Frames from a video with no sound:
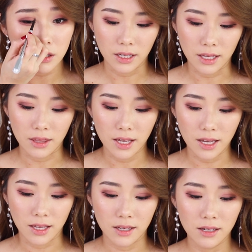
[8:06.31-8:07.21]
And
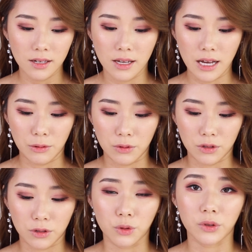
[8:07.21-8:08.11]
then I will
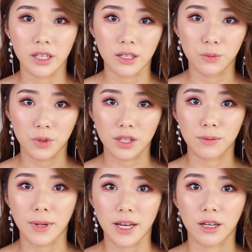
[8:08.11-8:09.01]
go in with
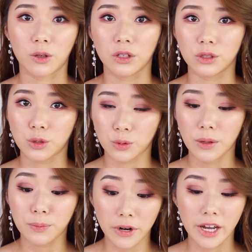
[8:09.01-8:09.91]
my contour
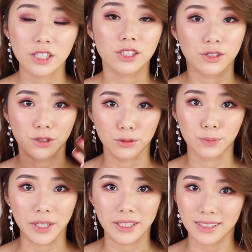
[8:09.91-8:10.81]
brush to
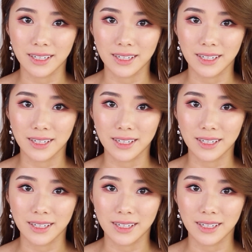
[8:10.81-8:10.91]
blend it